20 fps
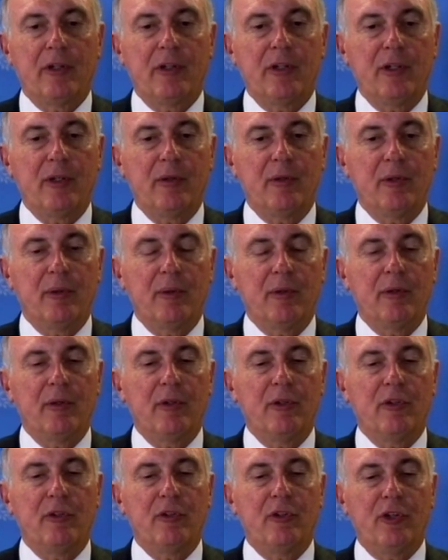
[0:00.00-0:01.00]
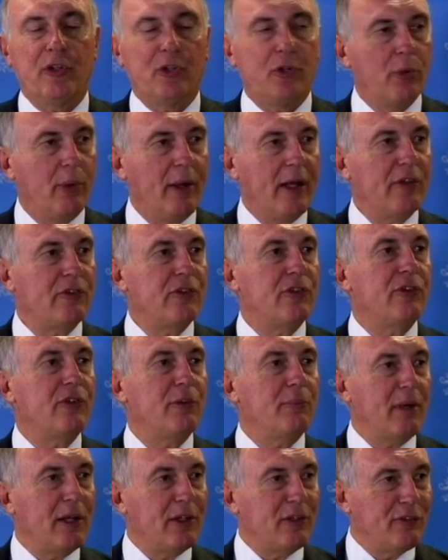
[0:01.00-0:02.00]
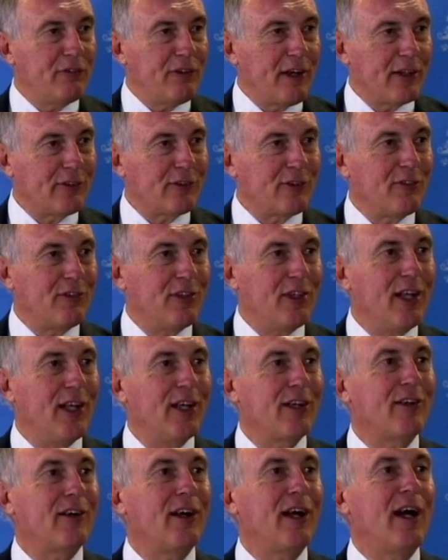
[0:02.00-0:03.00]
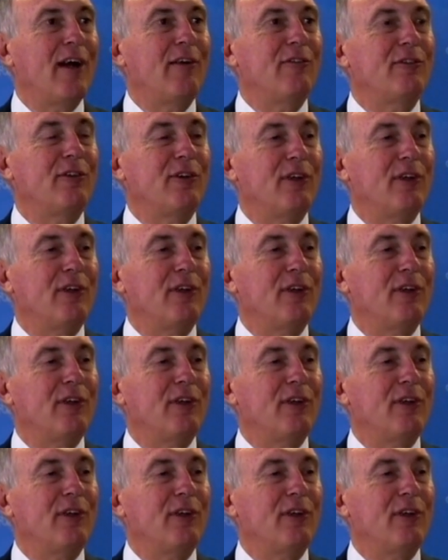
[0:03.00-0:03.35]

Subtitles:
The US is the manufacturer of the aircraft,